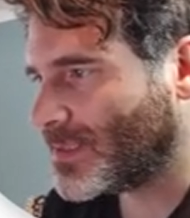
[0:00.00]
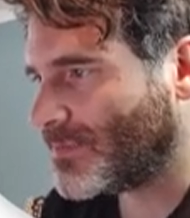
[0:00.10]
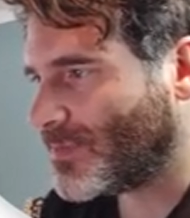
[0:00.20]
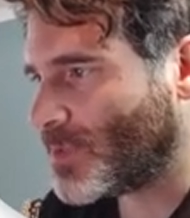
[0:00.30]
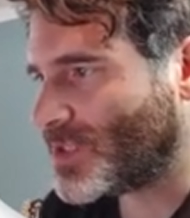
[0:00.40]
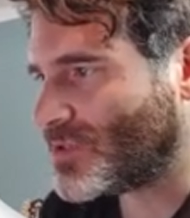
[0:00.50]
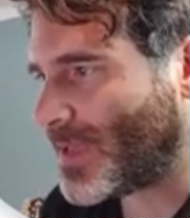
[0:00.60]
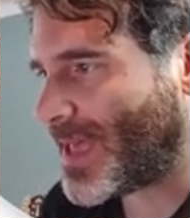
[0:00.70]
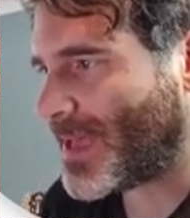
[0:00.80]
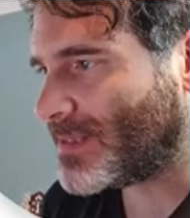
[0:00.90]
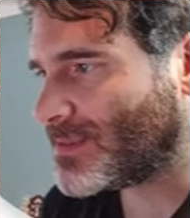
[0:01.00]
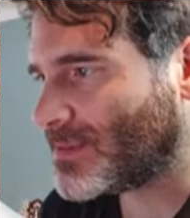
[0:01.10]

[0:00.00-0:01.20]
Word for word: If you want to add